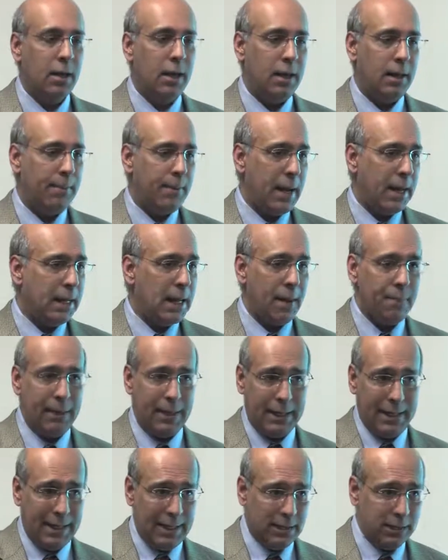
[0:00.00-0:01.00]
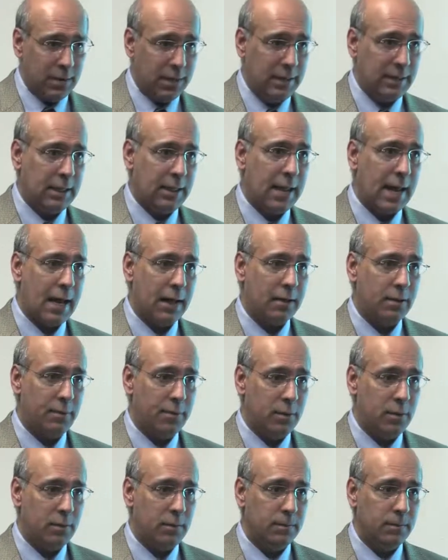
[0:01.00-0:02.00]
it may not be easily
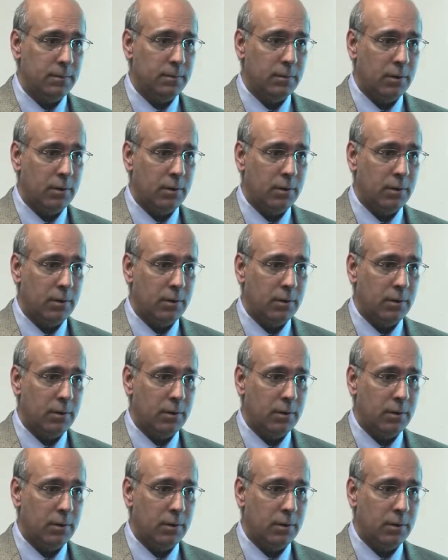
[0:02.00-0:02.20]
detectable,